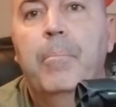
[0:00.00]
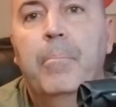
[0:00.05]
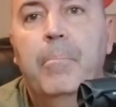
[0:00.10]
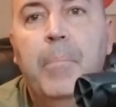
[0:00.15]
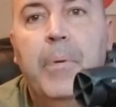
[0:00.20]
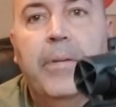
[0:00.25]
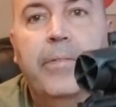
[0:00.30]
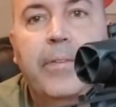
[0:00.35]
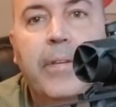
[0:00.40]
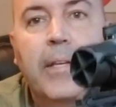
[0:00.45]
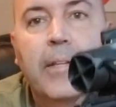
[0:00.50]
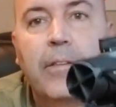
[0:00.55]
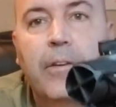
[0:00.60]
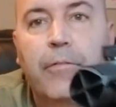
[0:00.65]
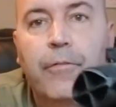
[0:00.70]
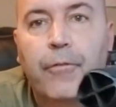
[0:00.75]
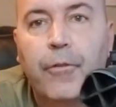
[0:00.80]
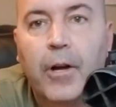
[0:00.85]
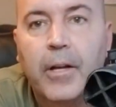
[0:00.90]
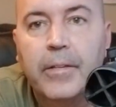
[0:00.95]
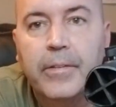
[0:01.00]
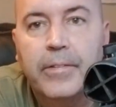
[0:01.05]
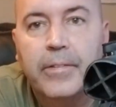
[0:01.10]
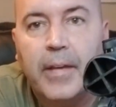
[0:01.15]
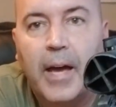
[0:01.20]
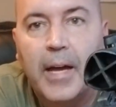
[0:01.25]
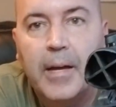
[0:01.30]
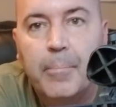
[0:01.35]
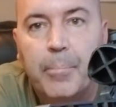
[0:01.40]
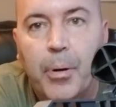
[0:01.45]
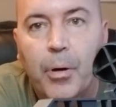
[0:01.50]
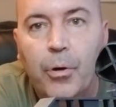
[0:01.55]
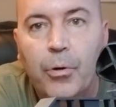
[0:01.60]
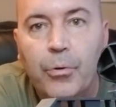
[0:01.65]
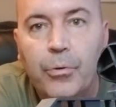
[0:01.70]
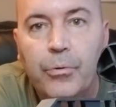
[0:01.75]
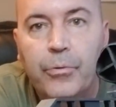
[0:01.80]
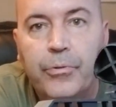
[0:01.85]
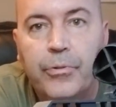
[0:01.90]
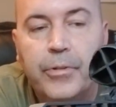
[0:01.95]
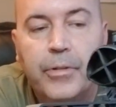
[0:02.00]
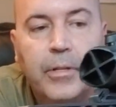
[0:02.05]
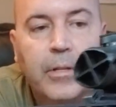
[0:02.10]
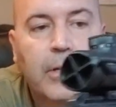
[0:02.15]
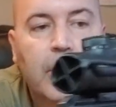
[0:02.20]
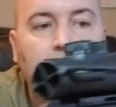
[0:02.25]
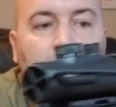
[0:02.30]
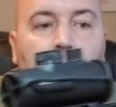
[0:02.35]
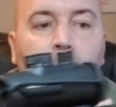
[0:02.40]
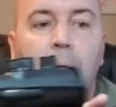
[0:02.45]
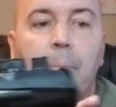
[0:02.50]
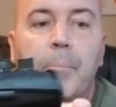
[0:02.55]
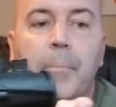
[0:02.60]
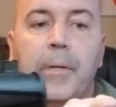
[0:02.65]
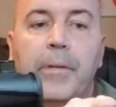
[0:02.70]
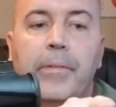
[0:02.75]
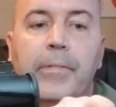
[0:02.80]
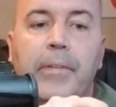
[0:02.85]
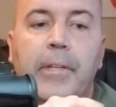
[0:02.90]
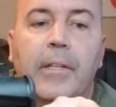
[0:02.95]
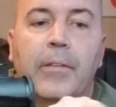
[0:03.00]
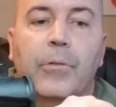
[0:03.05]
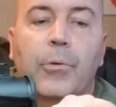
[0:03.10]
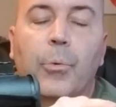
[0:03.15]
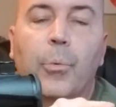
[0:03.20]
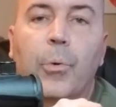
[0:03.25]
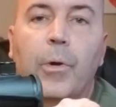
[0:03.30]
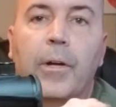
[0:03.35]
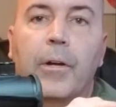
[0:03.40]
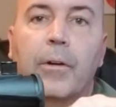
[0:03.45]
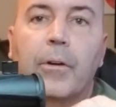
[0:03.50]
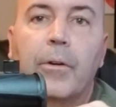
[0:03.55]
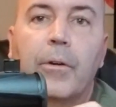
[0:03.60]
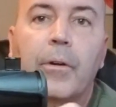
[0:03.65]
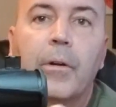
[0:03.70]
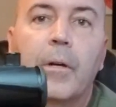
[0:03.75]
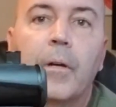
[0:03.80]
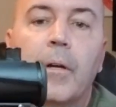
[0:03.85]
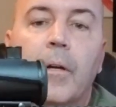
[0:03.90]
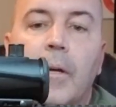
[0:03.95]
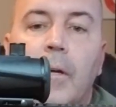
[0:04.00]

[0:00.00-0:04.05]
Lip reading: missing the front sight post, missing the rear